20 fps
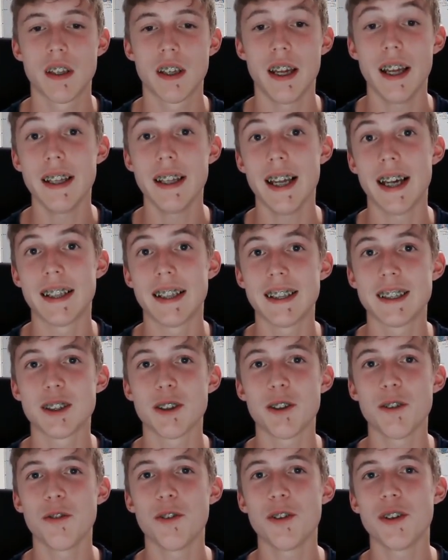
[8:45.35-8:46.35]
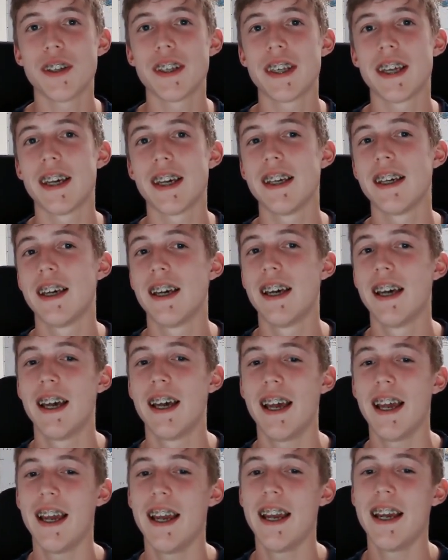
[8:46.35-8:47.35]
and yeah, that's all for today,
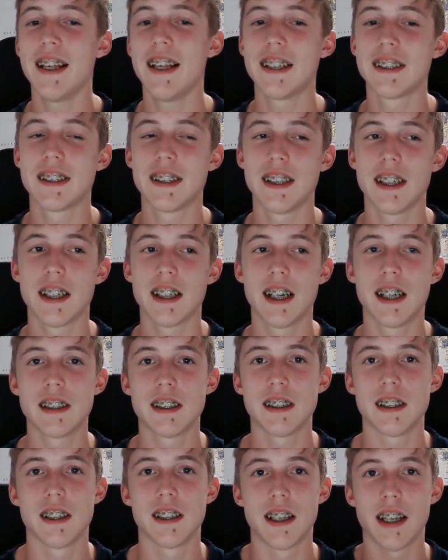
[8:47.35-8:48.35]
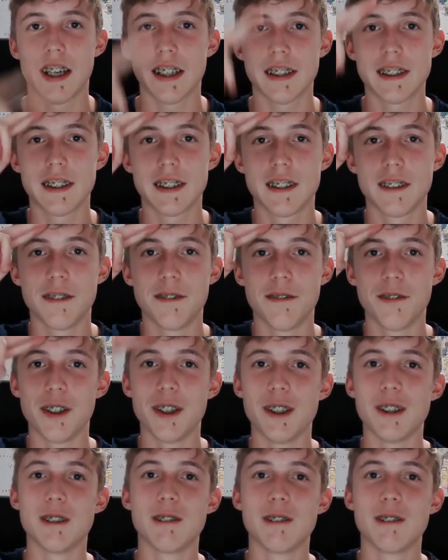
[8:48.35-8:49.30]
and I'll see you guys in the next video.